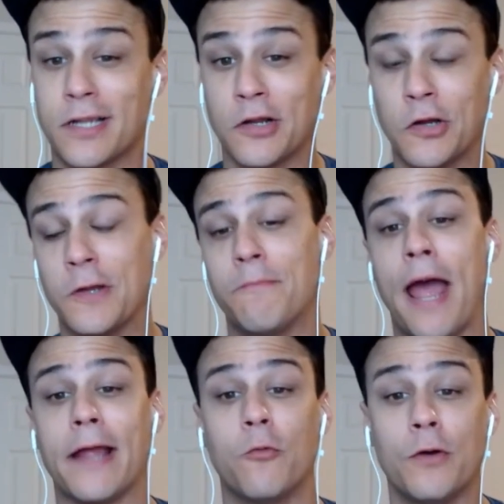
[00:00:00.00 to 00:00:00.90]
a good
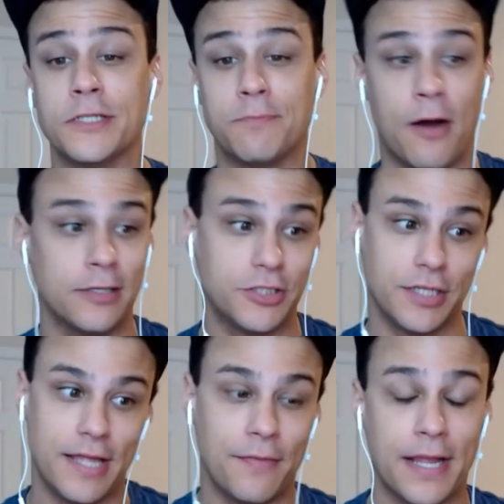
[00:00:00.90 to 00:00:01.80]
Penguins bunch,
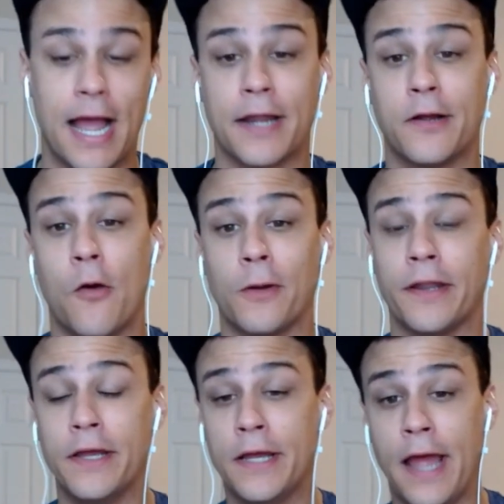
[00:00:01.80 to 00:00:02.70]
and then they got to go and
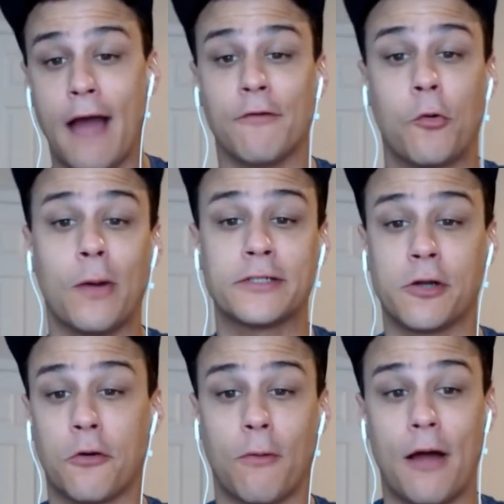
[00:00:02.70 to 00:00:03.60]
have a quick
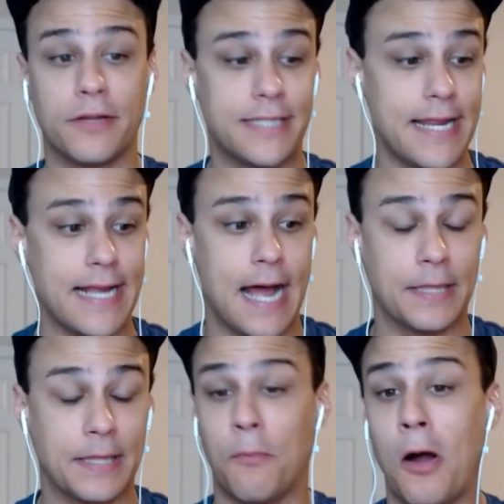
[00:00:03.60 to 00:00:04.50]
turnaround to take
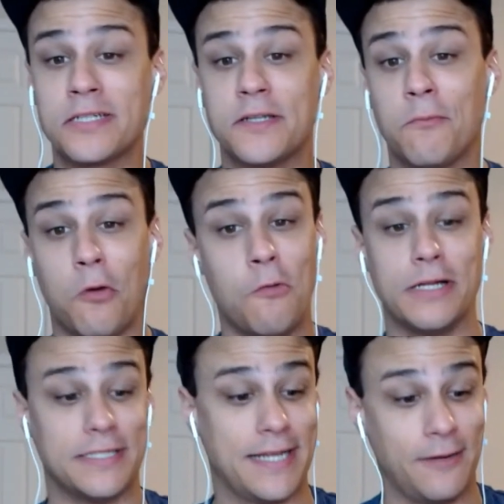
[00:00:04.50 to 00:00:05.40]
on the Boston
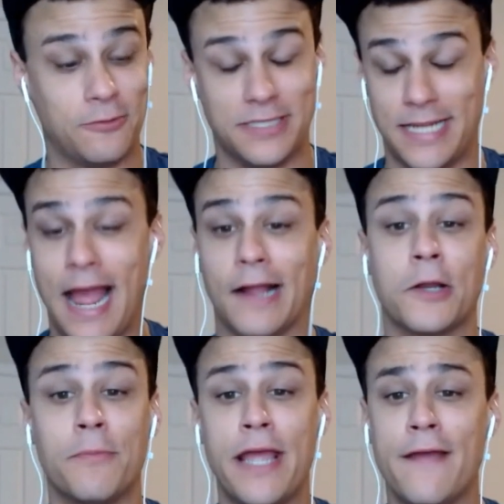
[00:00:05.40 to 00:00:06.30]
Bruins. And it was, yeah, going
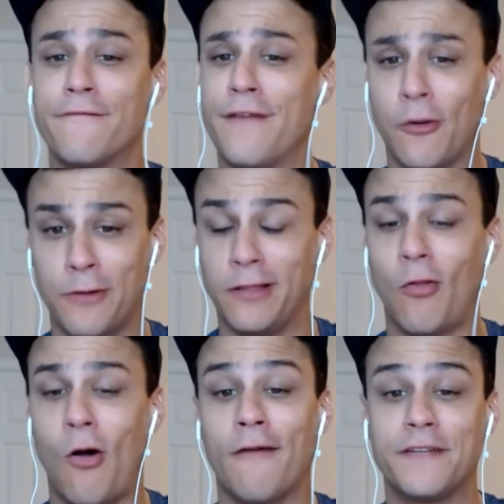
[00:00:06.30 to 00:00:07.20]
to be a very
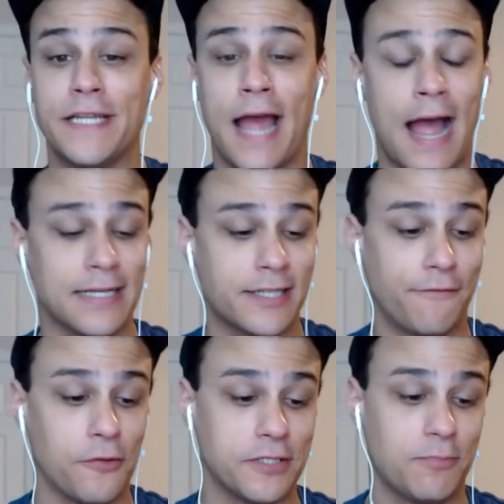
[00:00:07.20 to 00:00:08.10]
lofty ask
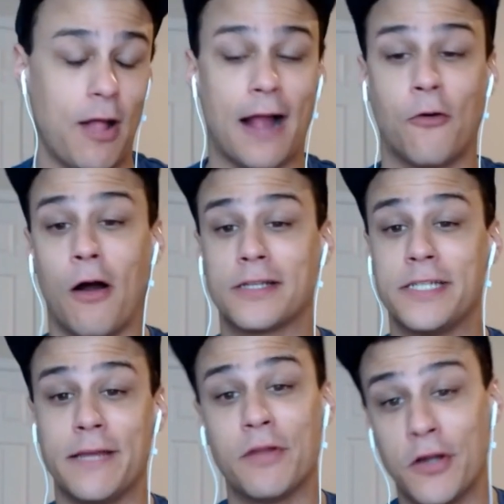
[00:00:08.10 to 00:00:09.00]
for this Blackhawks
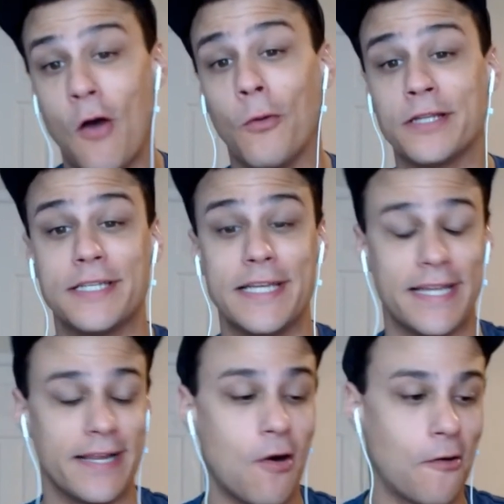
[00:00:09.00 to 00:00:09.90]
team to go into
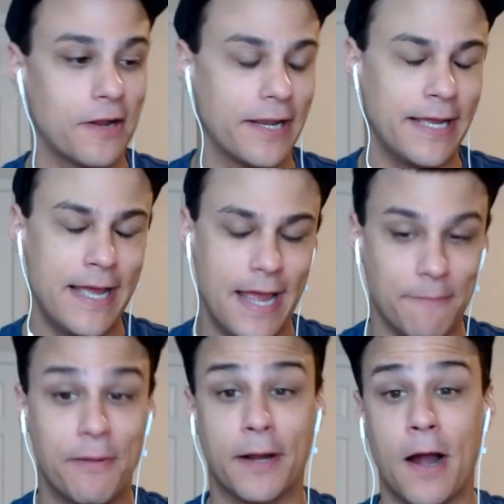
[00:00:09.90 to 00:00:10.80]
TD Garden
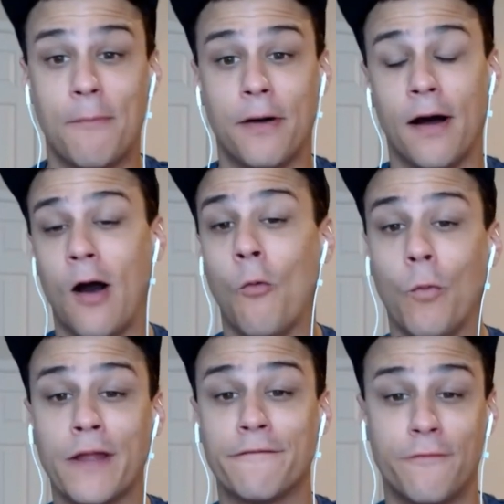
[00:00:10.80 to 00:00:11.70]
and pick up a
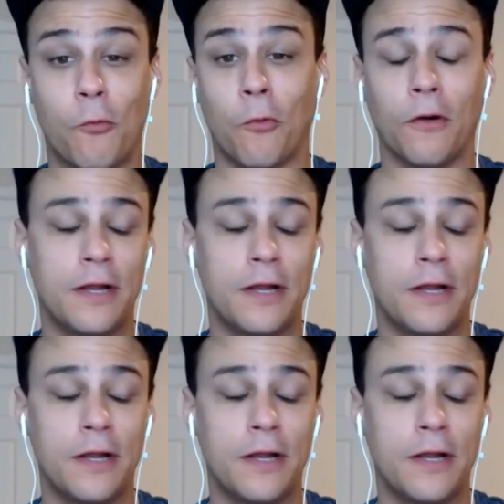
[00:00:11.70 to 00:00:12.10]
win for